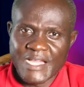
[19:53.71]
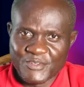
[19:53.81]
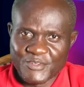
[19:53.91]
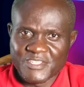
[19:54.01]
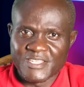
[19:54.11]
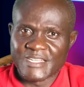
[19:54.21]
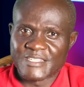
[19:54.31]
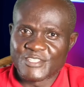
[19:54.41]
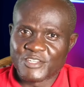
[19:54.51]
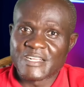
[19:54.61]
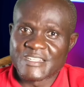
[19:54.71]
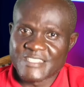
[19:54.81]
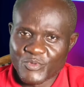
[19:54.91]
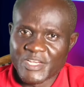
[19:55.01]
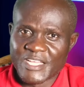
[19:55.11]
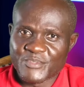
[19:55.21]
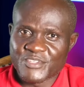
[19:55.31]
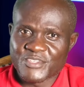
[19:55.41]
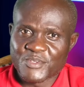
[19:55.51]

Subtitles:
do say that Duncan Williams